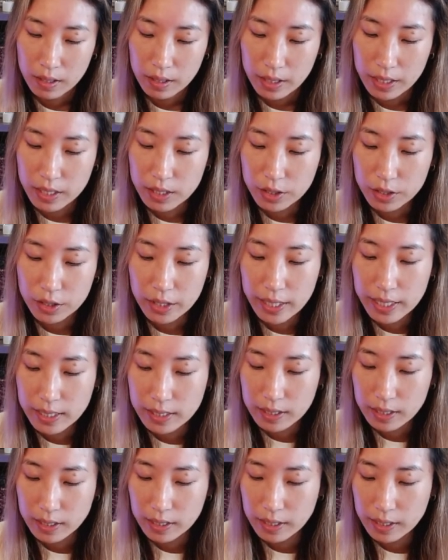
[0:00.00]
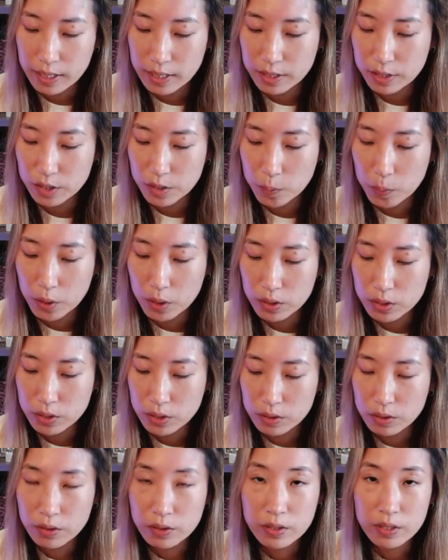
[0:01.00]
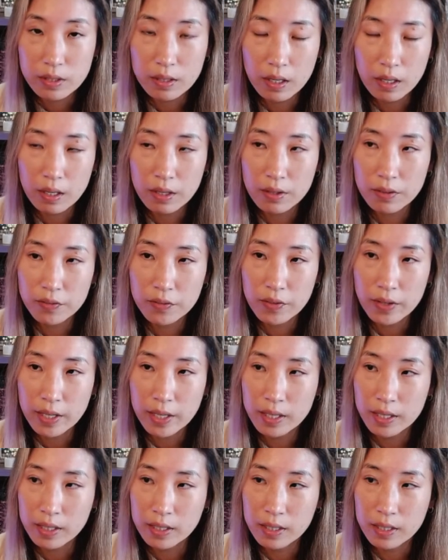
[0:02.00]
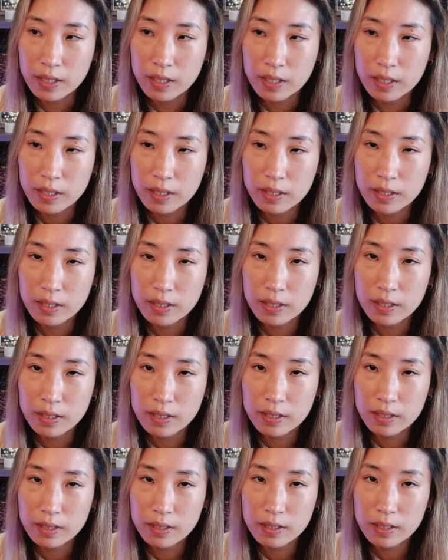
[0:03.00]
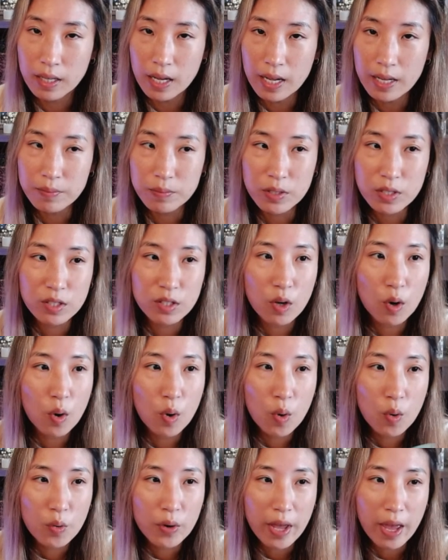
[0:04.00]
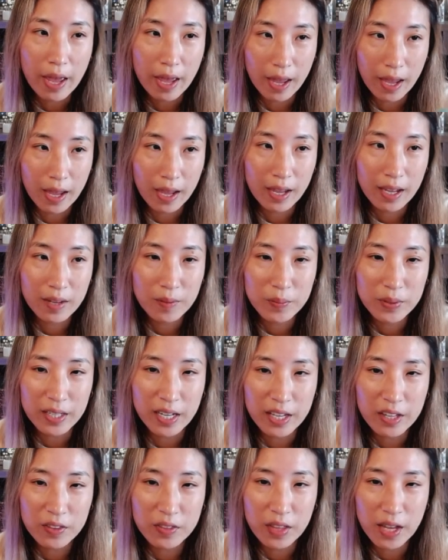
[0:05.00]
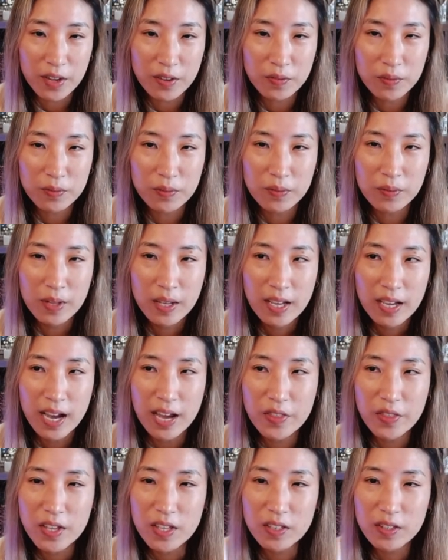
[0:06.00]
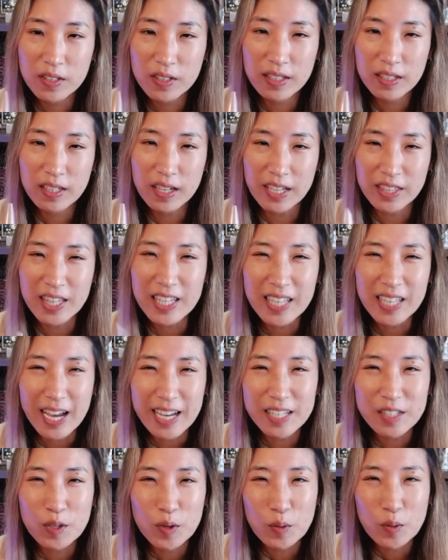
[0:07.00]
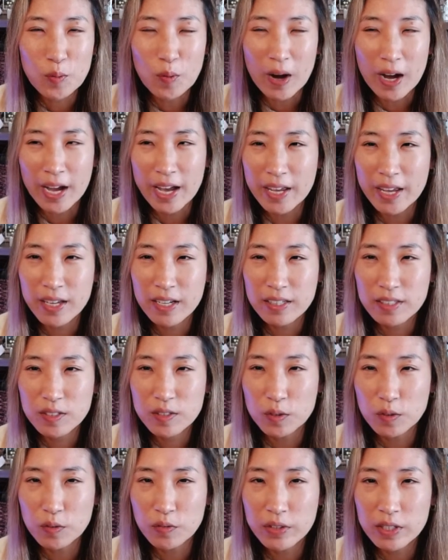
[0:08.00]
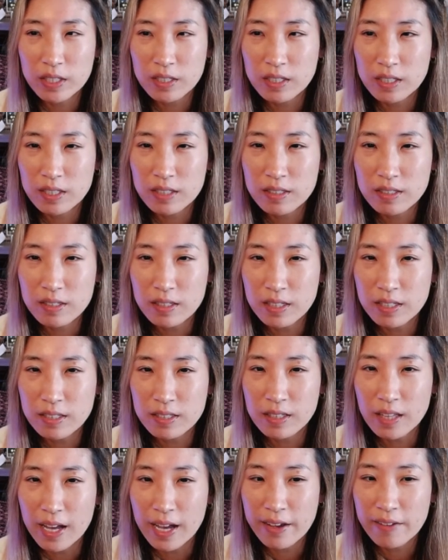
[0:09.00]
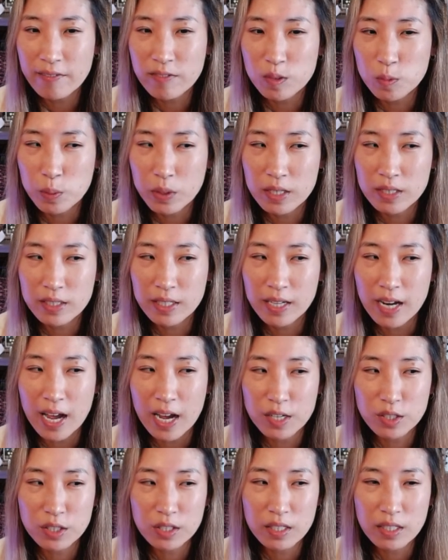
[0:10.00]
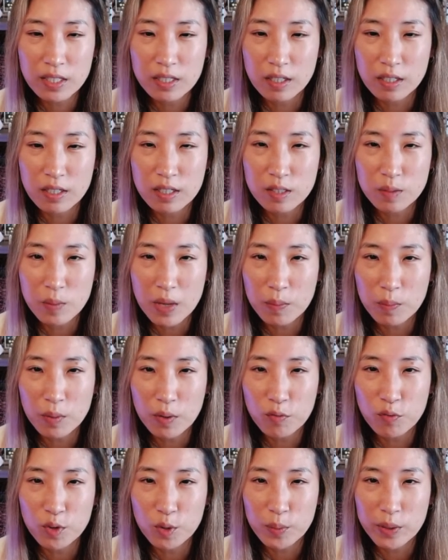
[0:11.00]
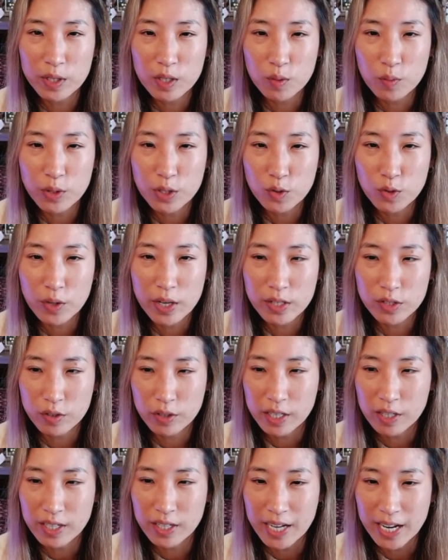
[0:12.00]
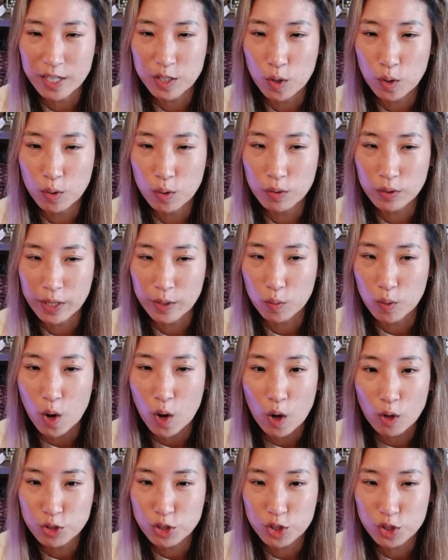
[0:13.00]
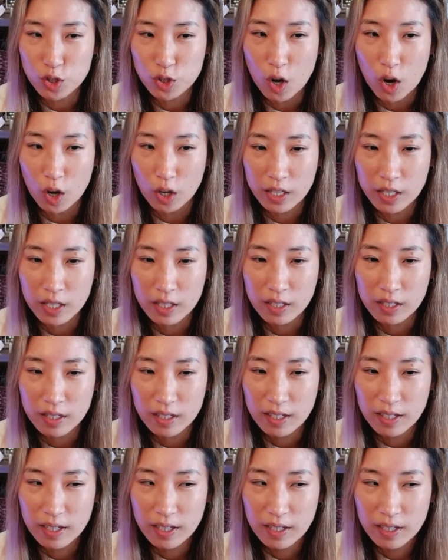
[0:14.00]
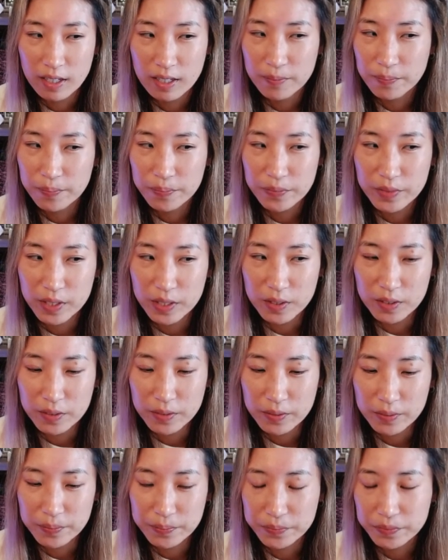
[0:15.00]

it's crazy and just personal stuff and uh, i'm just okay but i i I think I think I know why Sylvia does these lives because it actually does make me feel better when you guys are here and I know like we're all just talking, you know?